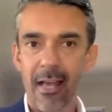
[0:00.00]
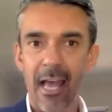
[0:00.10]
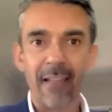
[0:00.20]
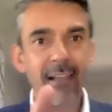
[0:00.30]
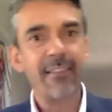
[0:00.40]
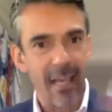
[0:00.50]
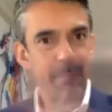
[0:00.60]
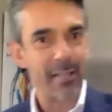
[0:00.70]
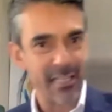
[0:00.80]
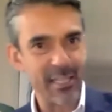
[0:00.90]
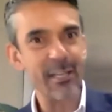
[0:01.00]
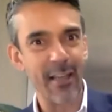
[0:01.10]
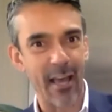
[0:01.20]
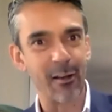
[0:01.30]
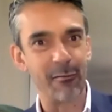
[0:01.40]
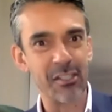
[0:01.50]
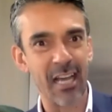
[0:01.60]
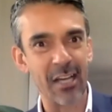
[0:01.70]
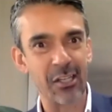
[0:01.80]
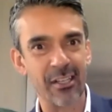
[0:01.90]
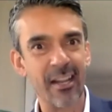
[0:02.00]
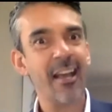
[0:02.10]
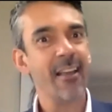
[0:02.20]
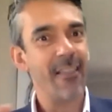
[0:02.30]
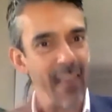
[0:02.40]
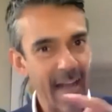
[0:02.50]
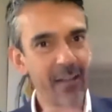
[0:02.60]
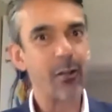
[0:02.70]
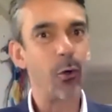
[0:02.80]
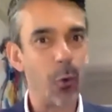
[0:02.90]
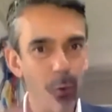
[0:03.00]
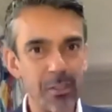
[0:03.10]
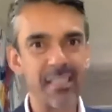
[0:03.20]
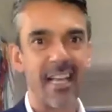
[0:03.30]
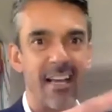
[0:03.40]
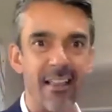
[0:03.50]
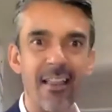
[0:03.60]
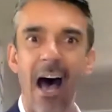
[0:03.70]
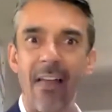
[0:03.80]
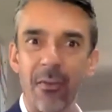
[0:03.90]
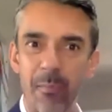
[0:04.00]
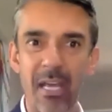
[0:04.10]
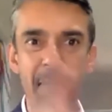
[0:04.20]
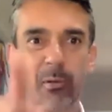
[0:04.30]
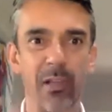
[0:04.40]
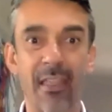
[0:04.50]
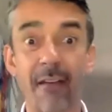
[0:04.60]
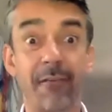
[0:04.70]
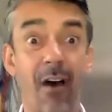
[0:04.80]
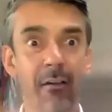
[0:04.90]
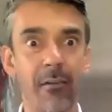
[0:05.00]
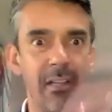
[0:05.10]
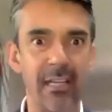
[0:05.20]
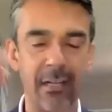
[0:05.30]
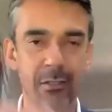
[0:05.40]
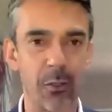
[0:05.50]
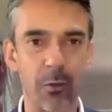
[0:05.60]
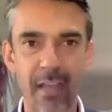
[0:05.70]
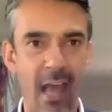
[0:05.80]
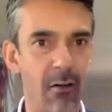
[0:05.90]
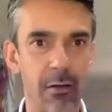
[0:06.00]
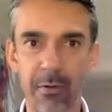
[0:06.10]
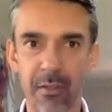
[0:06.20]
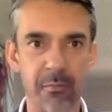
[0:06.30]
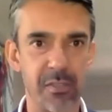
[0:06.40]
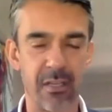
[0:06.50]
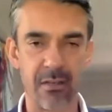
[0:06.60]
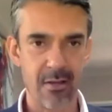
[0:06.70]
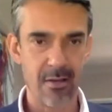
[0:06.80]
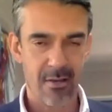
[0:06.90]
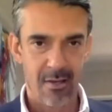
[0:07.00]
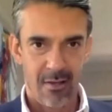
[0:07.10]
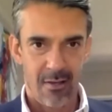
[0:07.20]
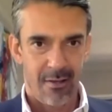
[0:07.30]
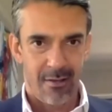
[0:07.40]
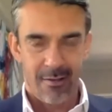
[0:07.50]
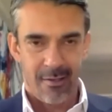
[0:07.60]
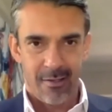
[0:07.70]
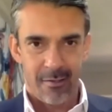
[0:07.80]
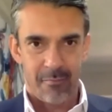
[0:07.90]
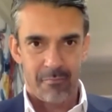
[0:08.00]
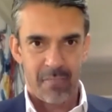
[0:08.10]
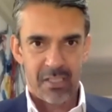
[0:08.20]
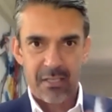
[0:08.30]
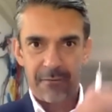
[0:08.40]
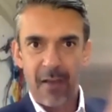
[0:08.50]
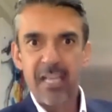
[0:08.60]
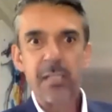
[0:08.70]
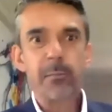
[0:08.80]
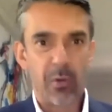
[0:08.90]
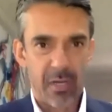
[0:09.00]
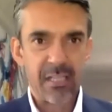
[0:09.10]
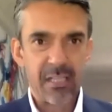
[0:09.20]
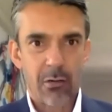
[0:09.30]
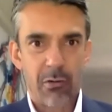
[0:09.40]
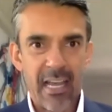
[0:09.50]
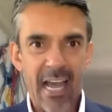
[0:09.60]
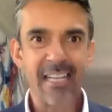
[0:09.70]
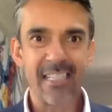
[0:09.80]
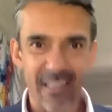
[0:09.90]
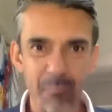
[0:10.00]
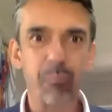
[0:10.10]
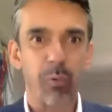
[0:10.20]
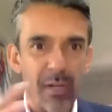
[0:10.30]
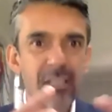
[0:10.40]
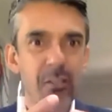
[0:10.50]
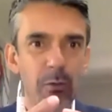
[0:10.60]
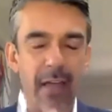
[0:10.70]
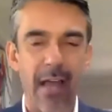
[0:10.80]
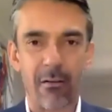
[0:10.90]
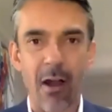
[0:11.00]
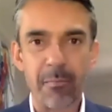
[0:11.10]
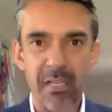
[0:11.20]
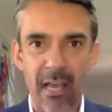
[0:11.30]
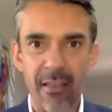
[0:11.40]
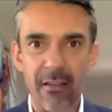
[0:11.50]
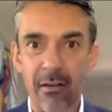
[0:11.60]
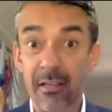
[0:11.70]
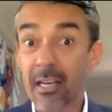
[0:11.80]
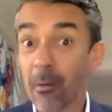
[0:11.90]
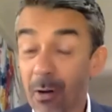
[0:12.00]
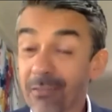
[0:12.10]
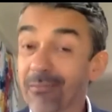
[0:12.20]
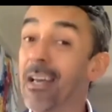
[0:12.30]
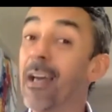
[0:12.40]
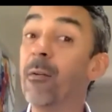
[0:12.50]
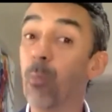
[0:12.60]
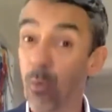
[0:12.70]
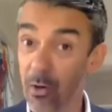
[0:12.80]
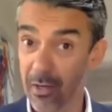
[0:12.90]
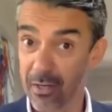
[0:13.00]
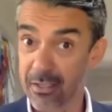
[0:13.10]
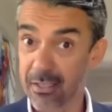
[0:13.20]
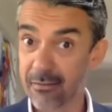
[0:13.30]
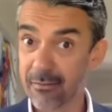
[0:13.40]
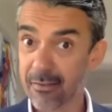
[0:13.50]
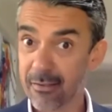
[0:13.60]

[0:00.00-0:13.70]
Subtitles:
and let them continue that conversation. That causes other people, and that virality. It's all the algorithms that Mr. Facebook has created that brings all that crap together. And you know what? It works.